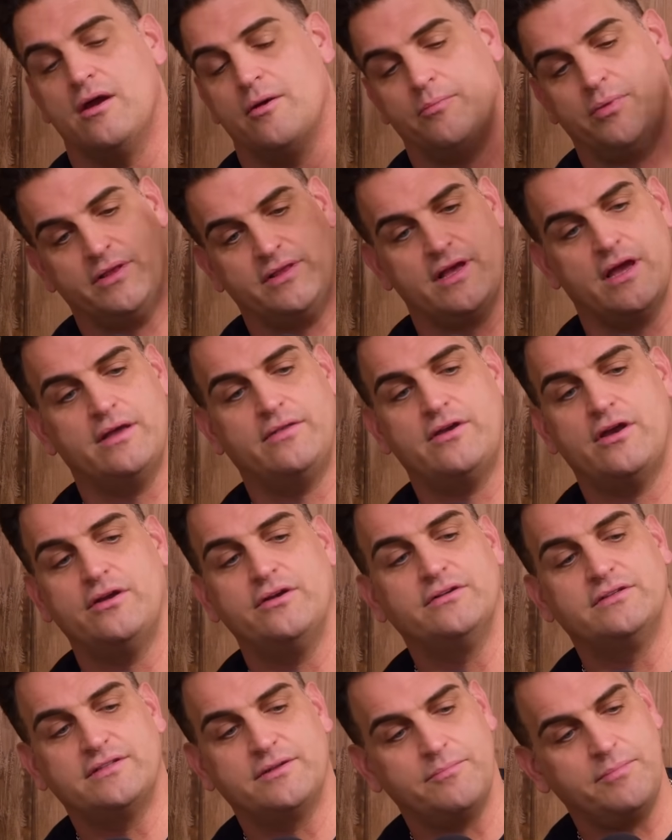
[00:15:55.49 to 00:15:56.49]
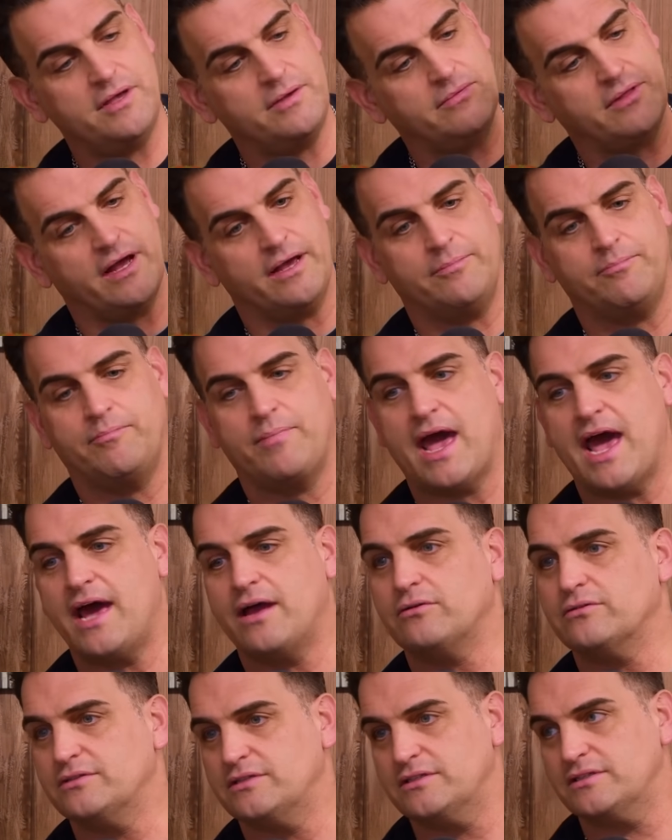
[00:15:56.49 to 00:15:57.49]
But there used to be like
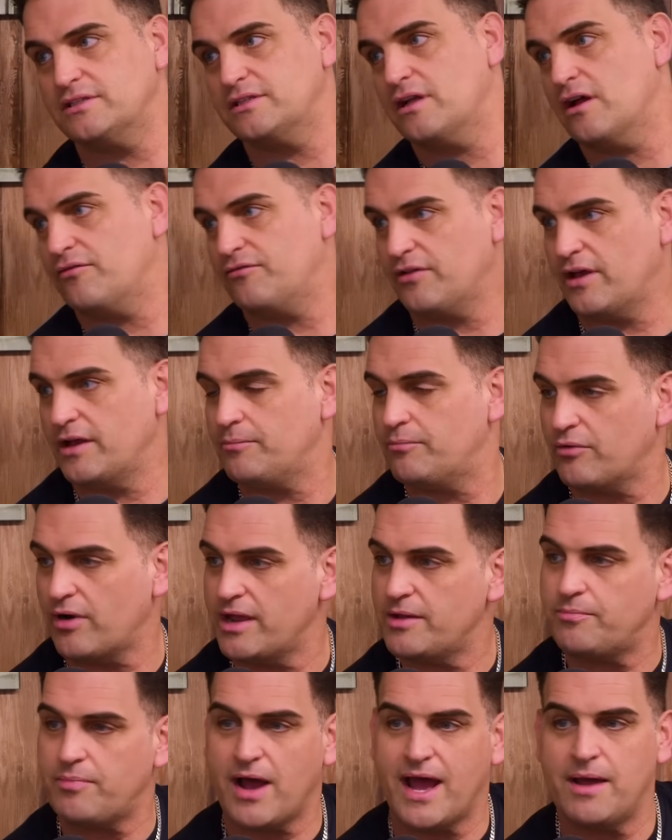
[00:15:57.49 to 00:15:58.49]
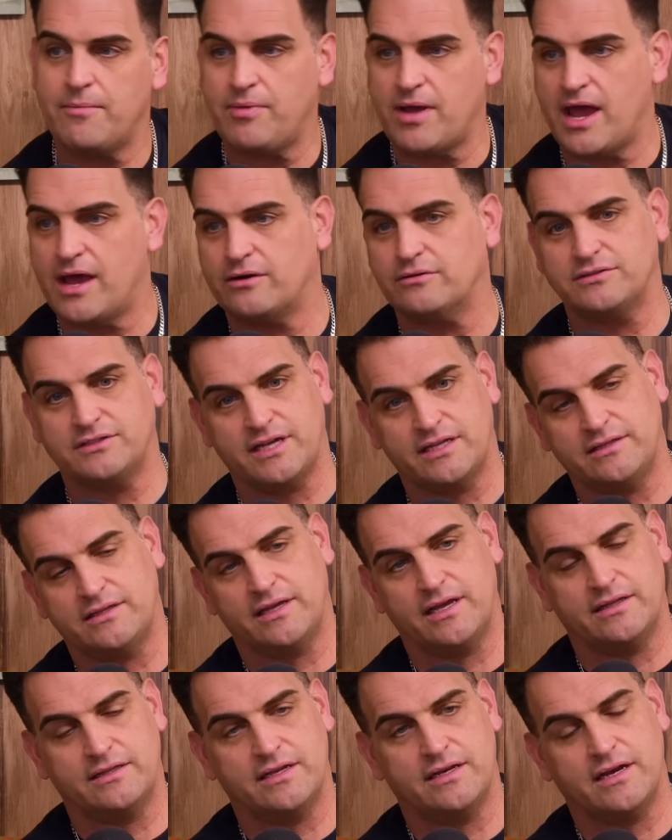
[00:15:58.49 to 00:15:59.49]
battles and stuff, like break battles
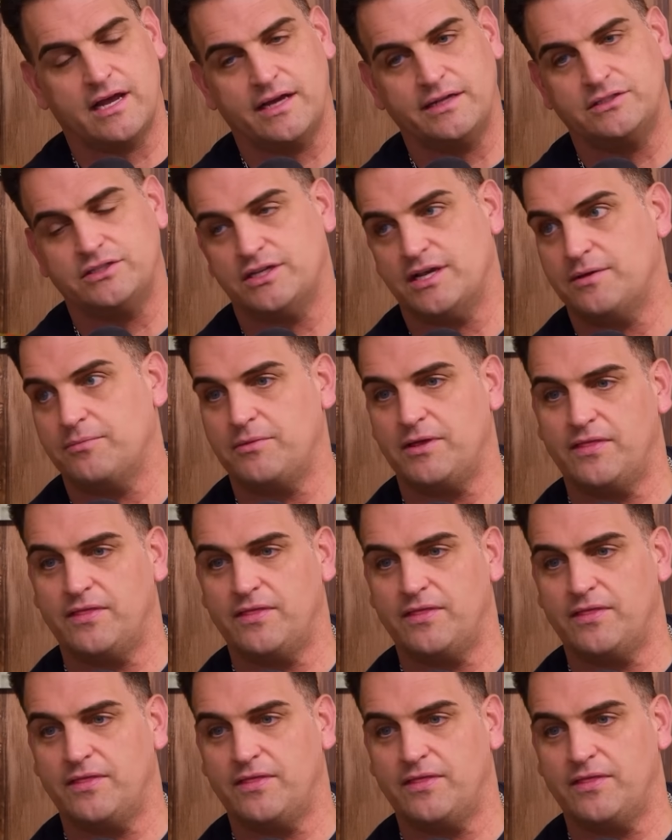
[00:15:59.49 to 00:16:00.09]
at the night gym.